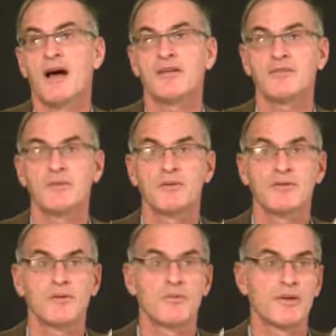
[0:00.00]

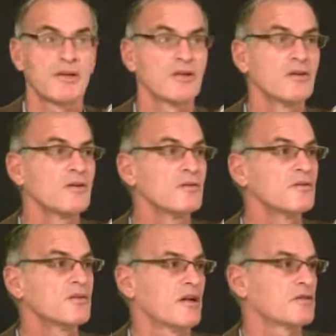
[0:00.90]
hospitals were being
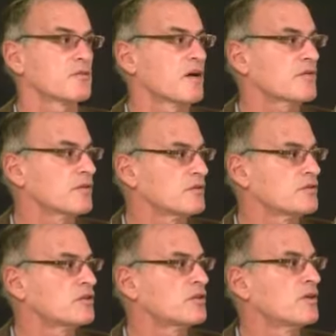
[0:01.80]
used as
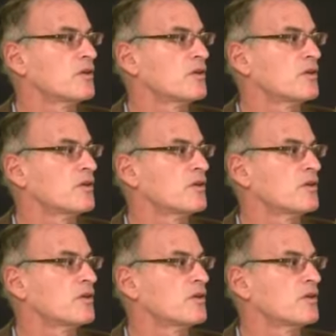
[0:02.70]
refuge